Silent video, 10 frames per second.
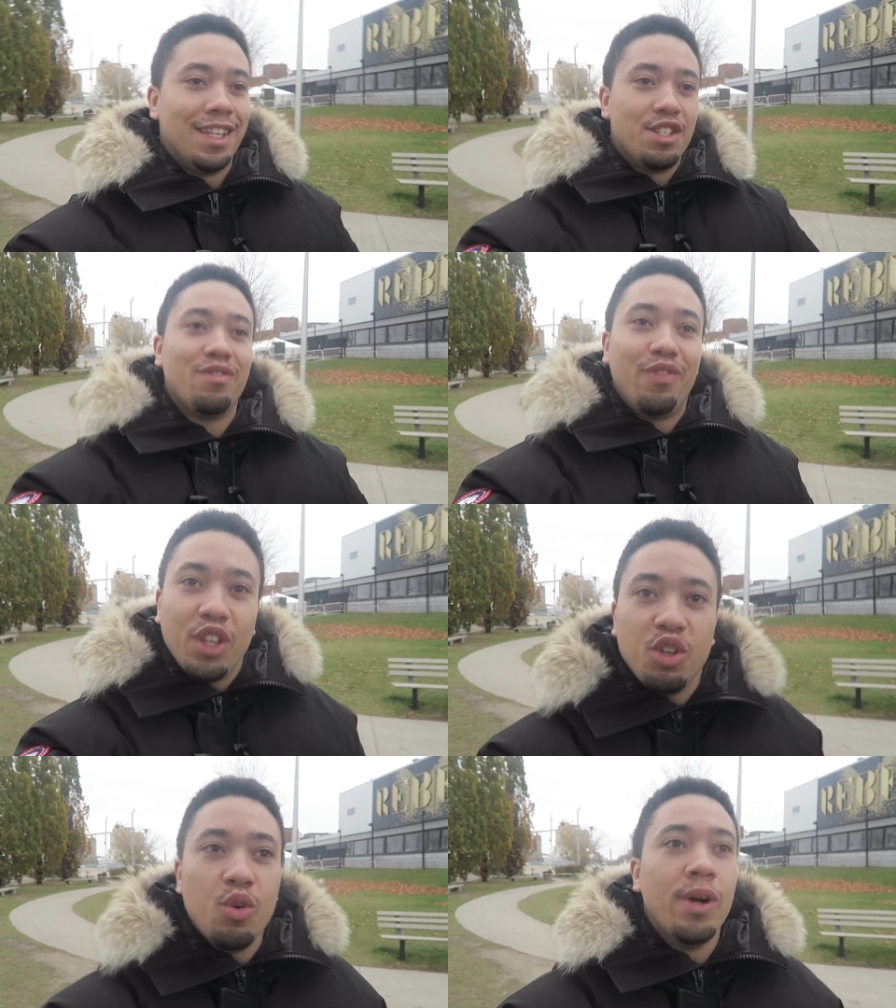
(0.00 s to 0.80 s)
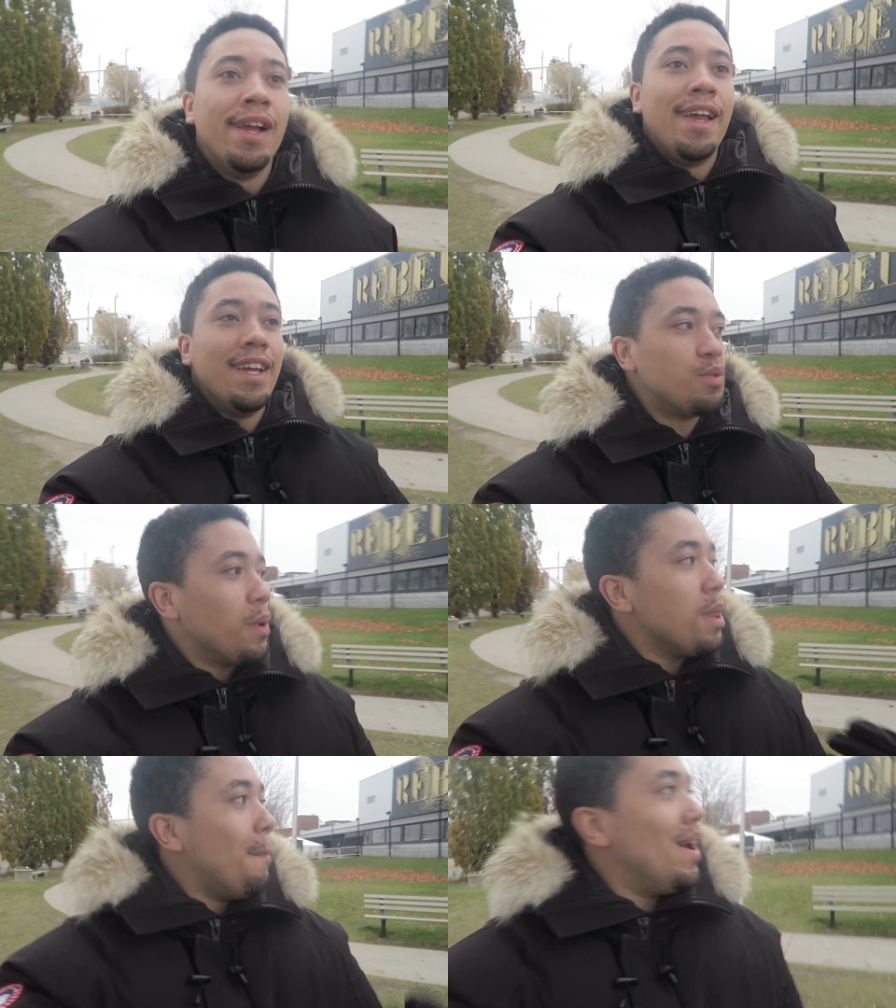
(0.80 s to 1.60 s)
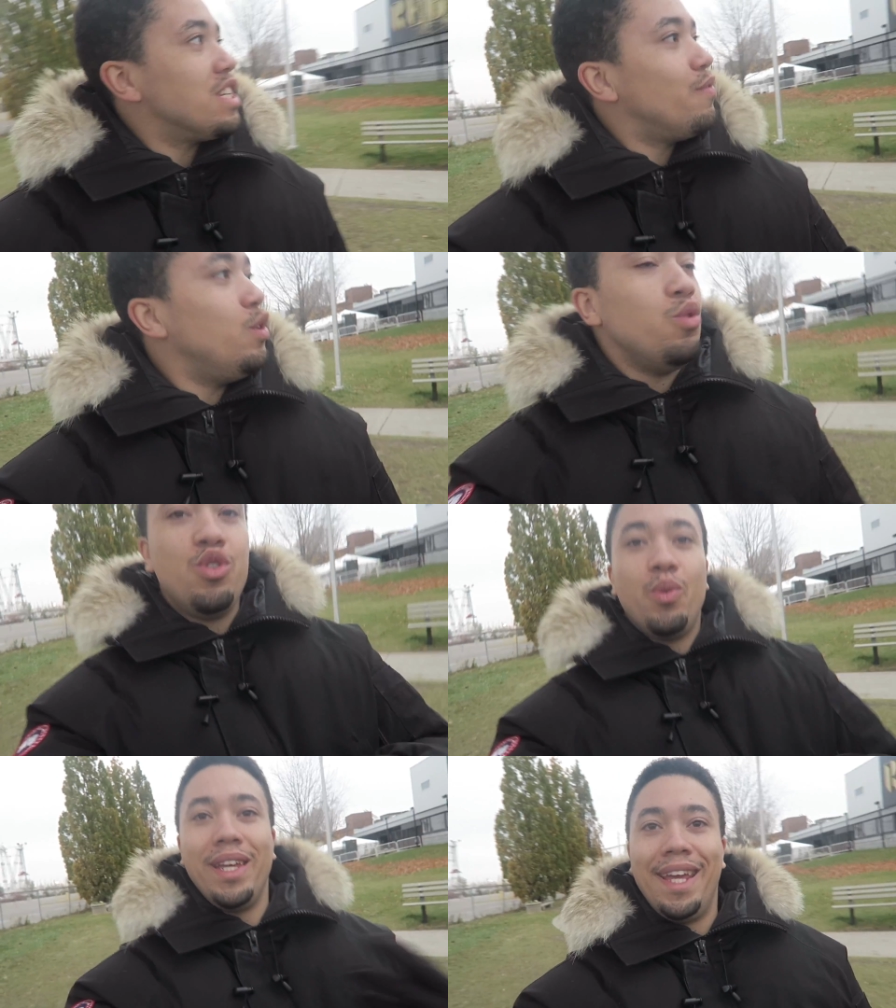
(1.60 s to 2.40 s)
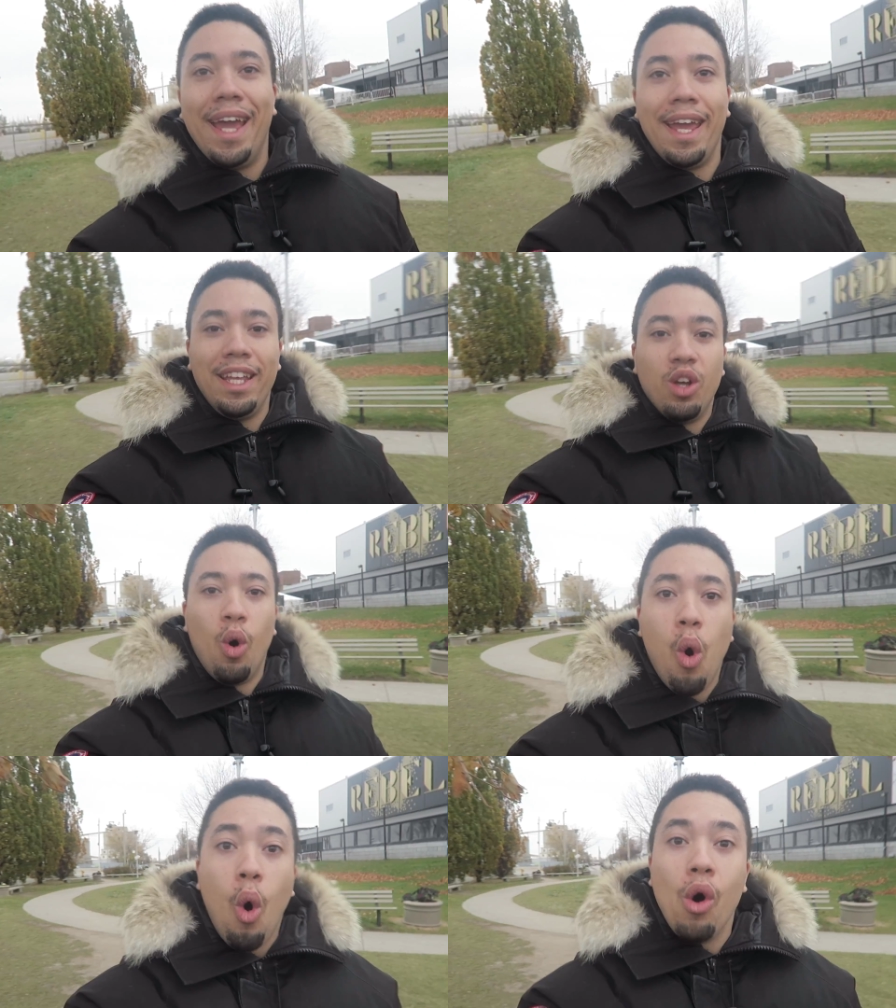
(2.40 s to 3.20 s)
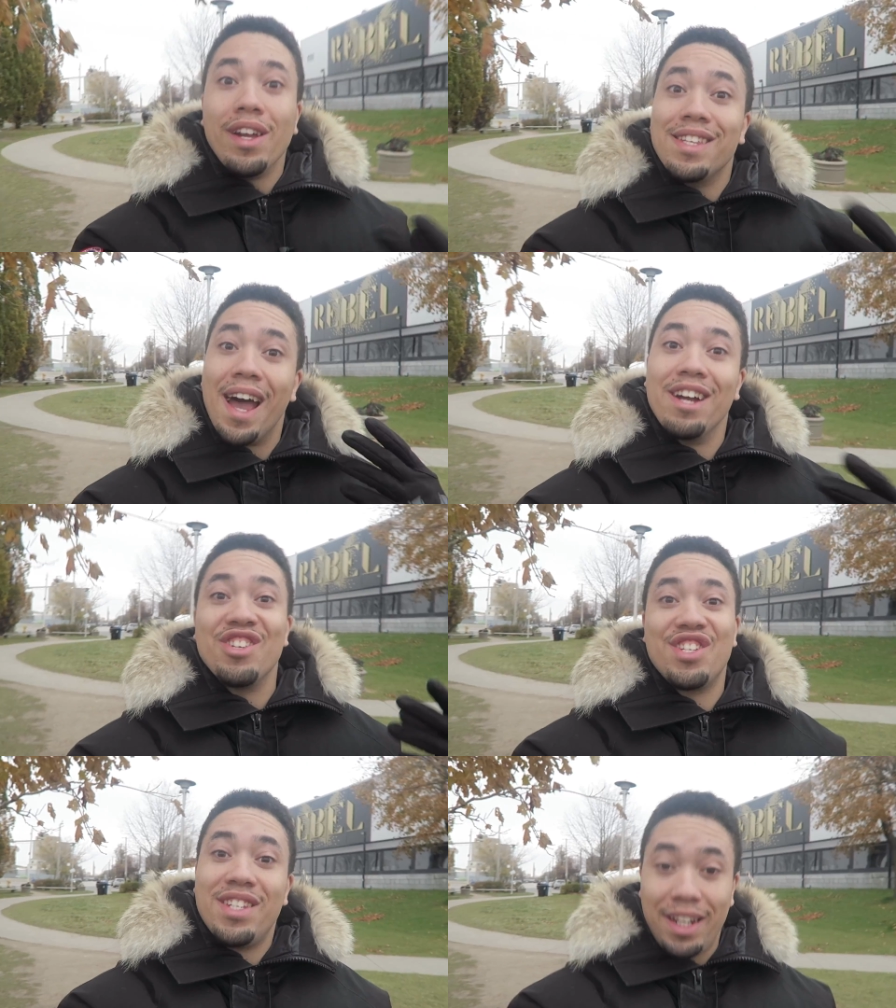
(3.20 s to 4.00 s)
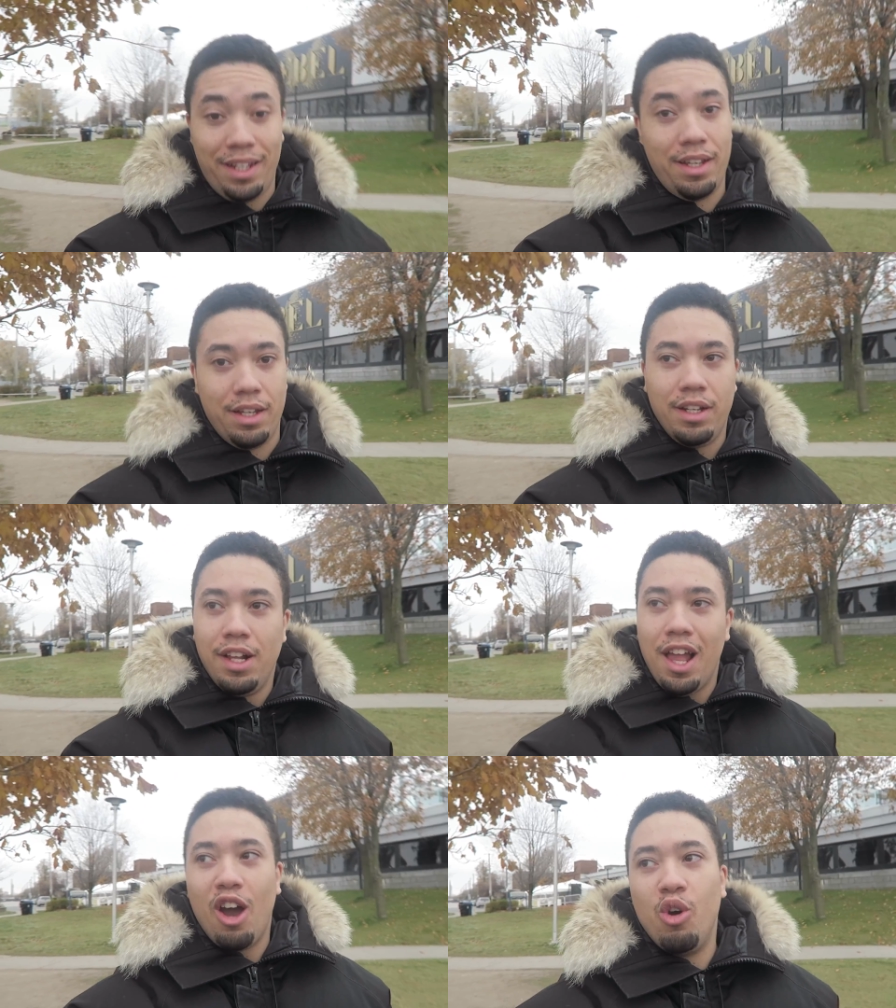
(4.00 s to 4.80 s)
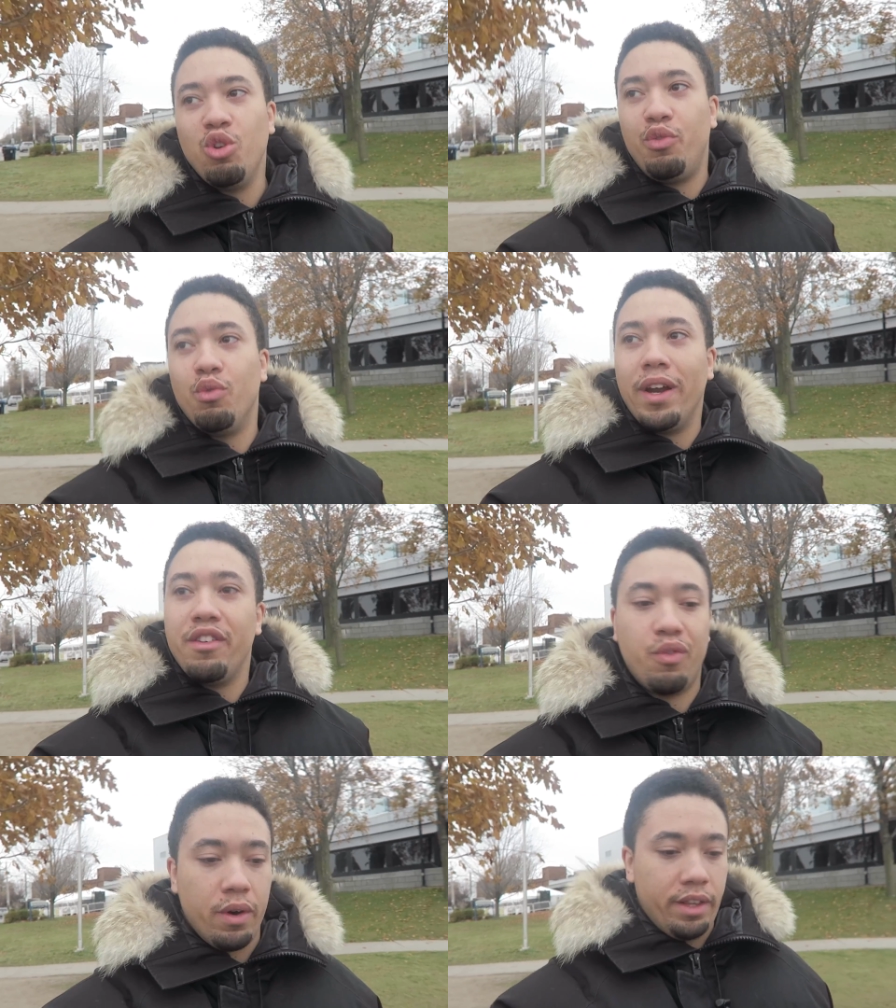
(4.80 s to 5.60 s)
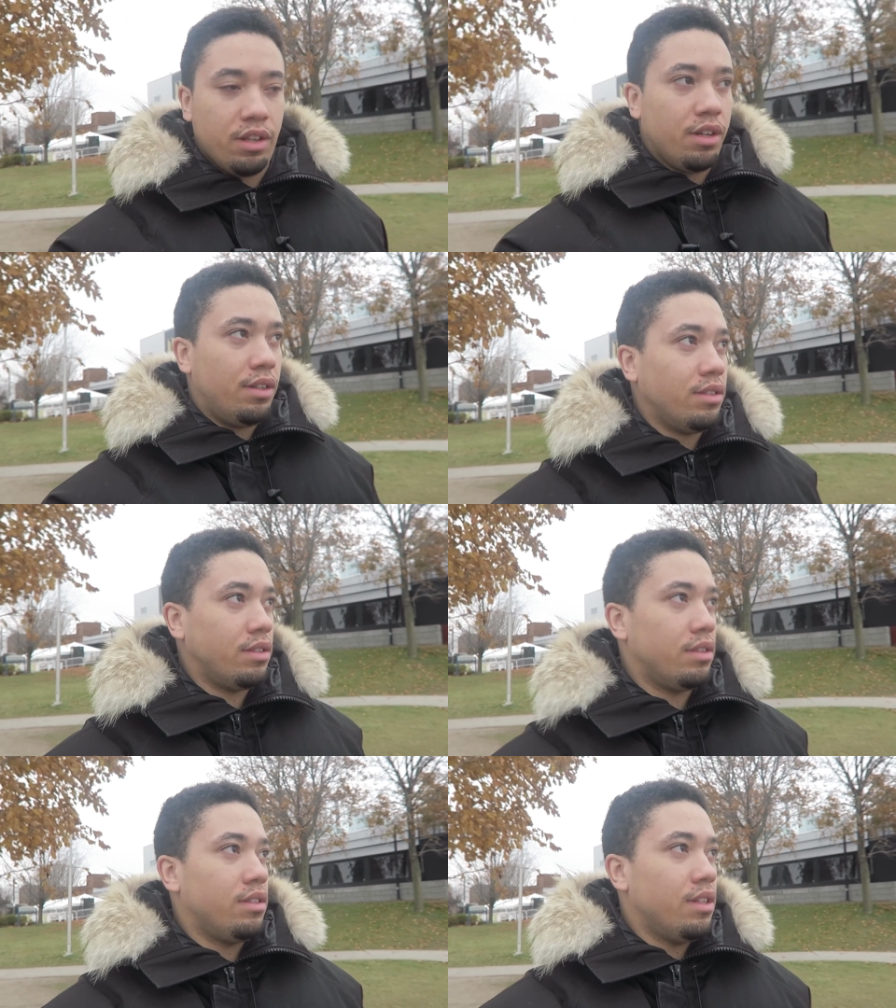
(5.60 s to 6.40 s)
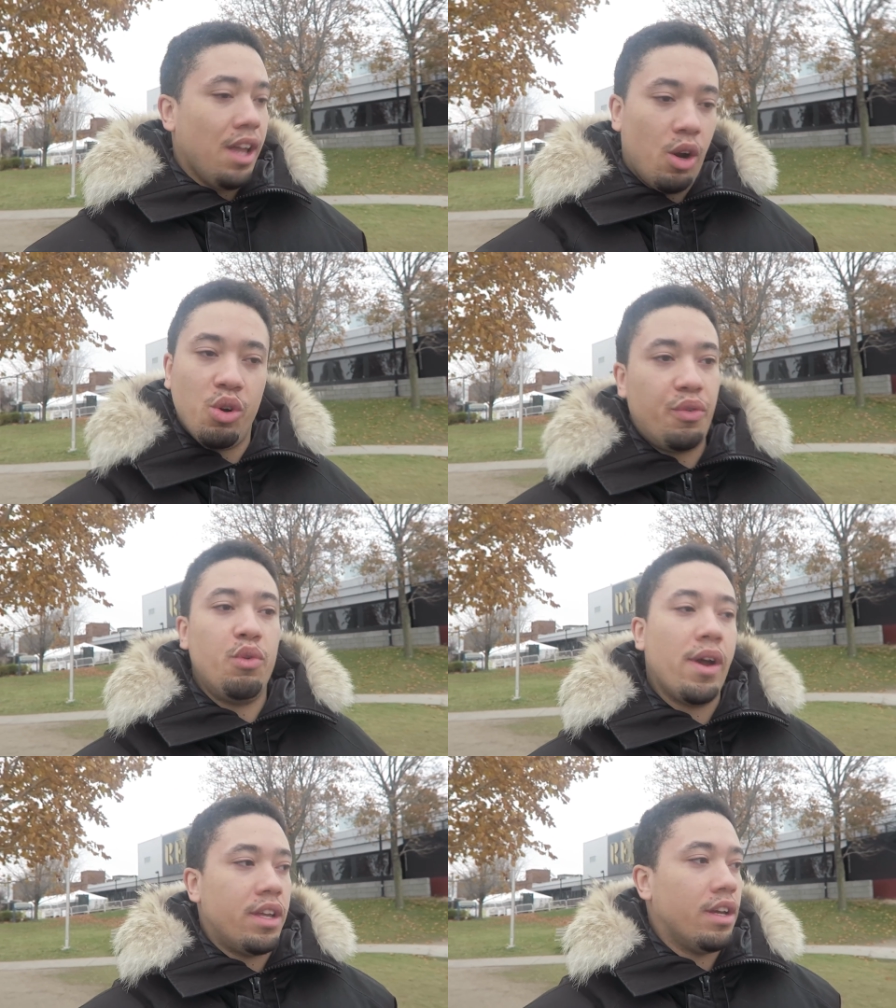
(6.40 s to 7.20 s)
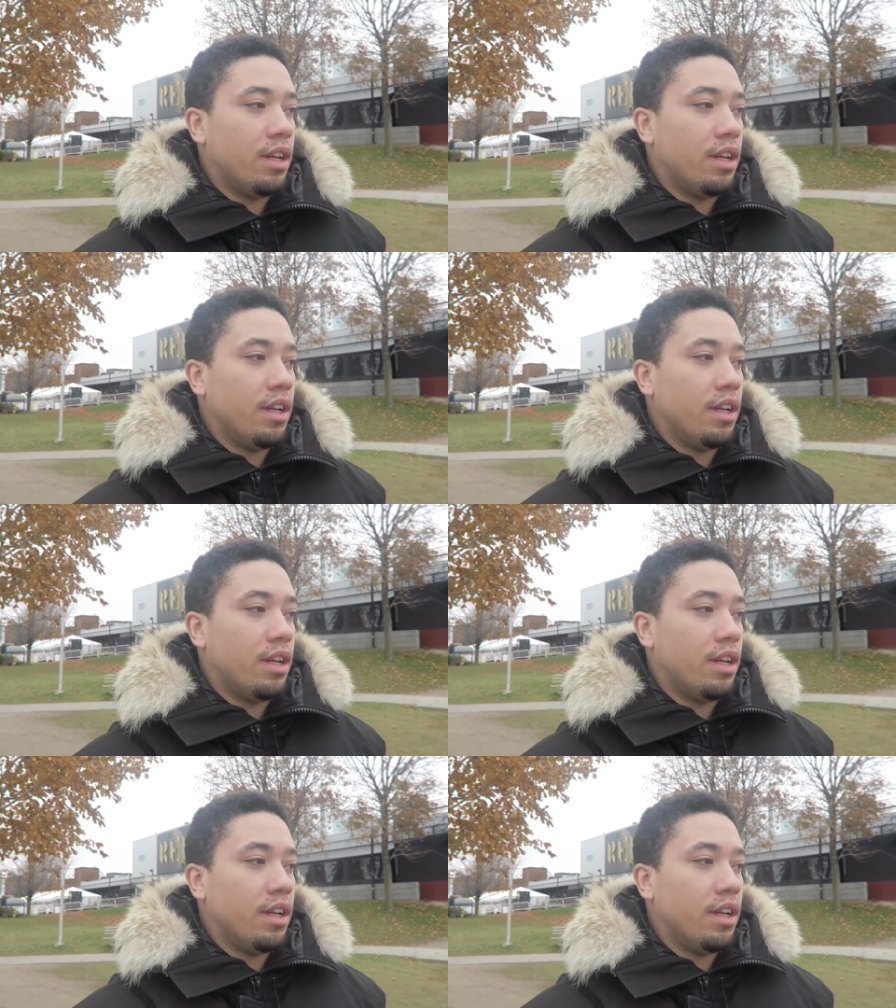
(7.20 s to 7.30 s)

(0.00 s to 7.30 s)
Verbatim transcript: This view is one of the best views you can get in the whole entire city. I don't know if you're ready for it though. I don't know if you're ready.